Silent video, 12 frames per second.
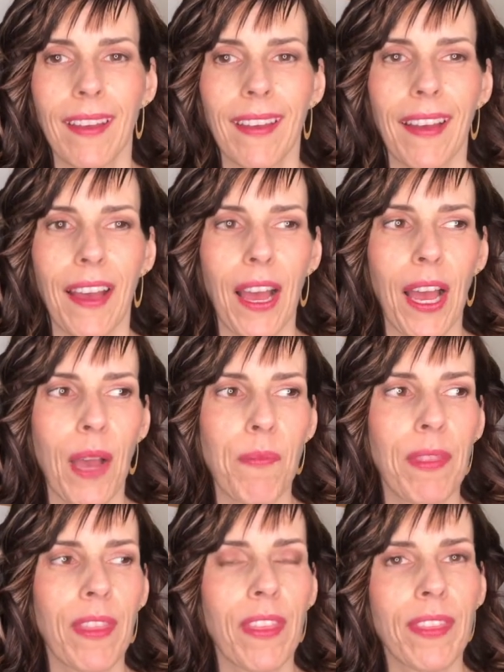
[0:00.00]

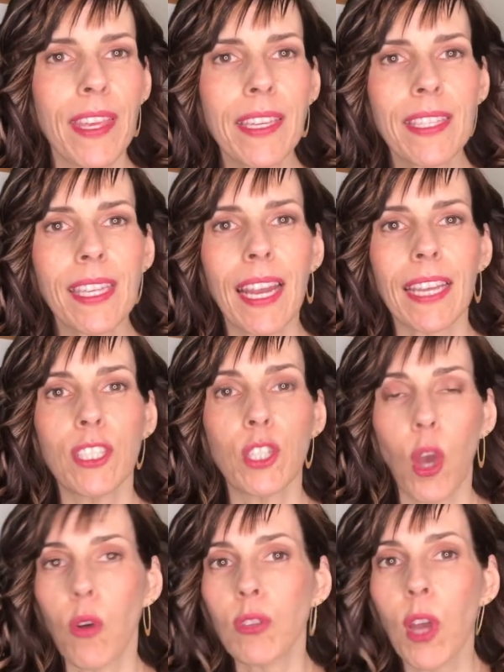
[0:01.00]
The things that I
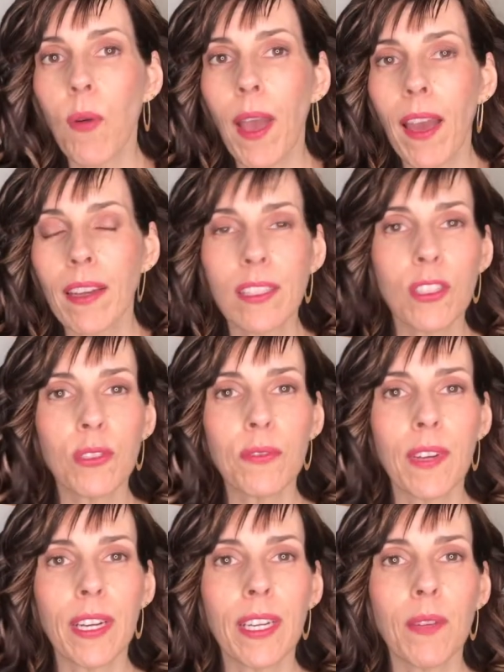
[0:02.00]
don't know how to do
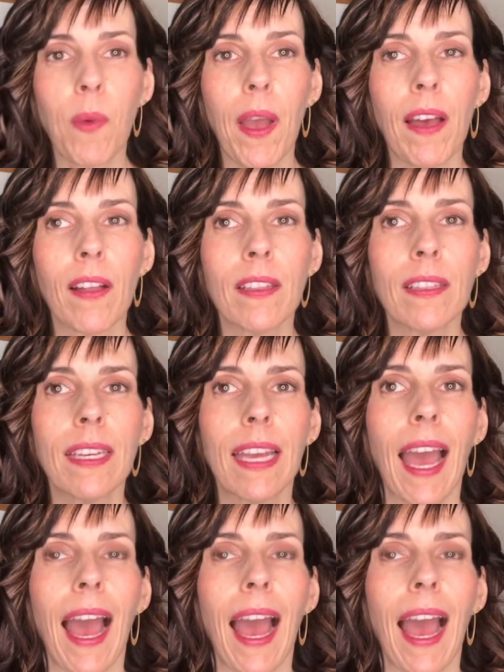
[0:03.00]
very well,